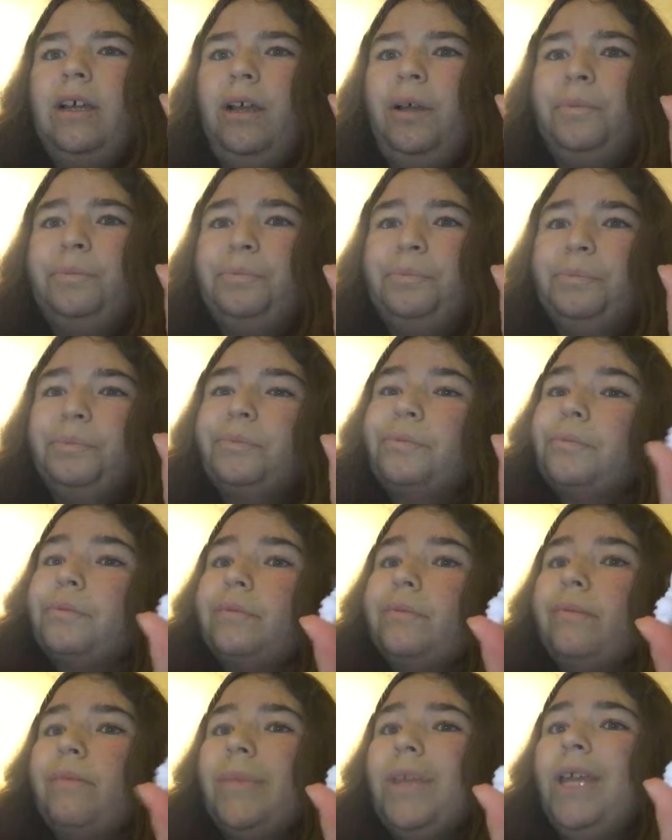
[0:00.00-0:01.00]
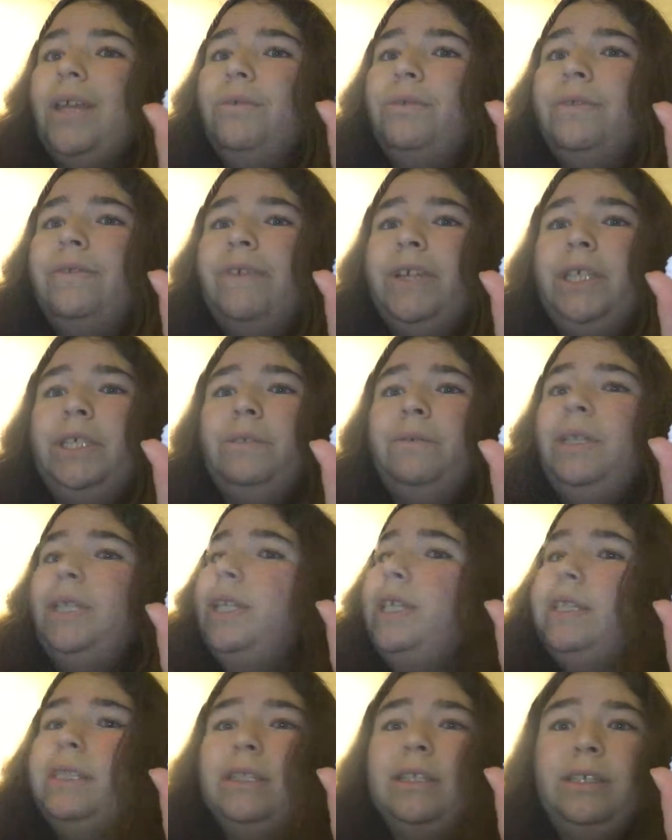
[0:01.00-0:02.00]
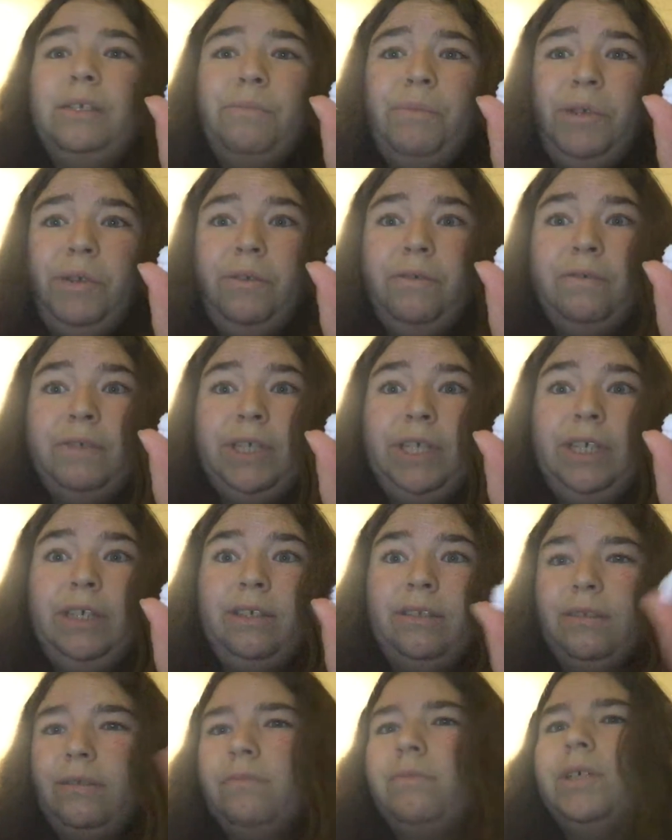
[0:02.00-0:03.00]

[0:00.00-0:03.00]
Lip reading: It was very sweet. He sung it beautifully.